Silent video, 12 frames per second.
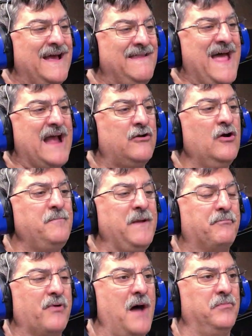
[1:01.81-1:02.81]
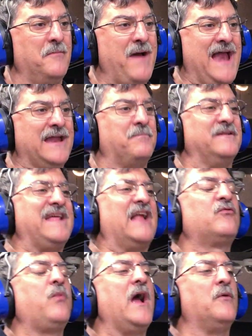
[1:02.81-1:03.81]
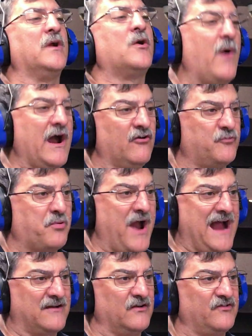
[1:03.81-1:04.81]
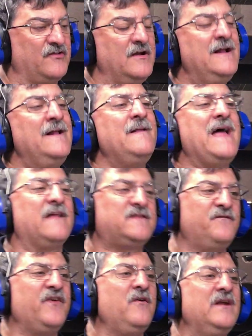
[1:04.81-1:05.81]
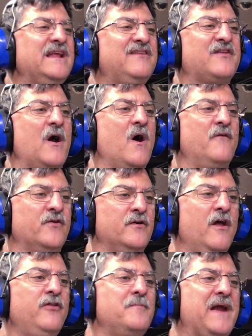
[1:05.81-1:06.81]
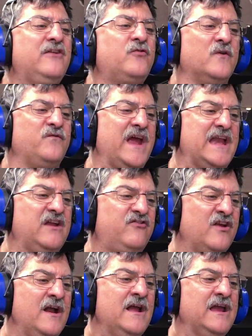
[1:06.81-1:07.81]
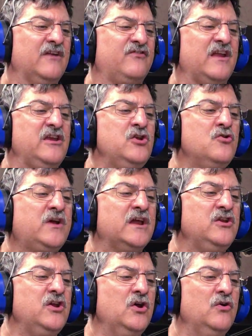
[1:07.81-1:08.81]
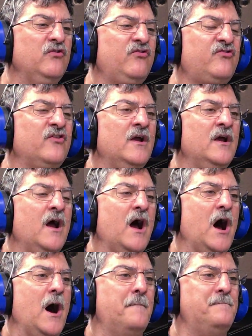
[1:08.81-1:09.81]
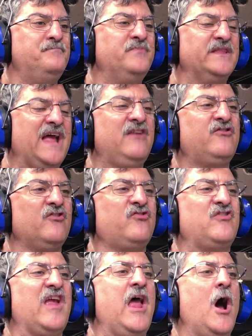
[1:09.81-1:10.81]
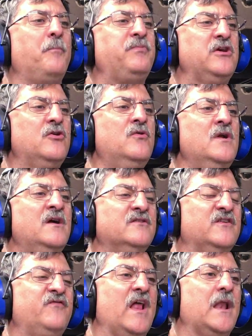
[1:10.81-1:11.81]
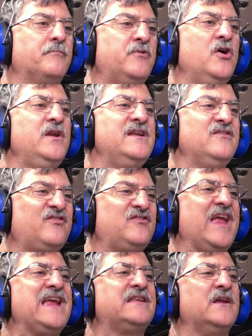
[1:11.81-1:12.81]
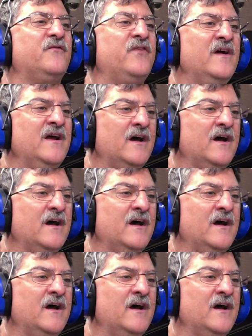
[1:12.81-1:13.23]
And that could be problematic, but that's why it requires practice. At the very least, however, another major advantage is that you can use lasers to help you develop good instinctive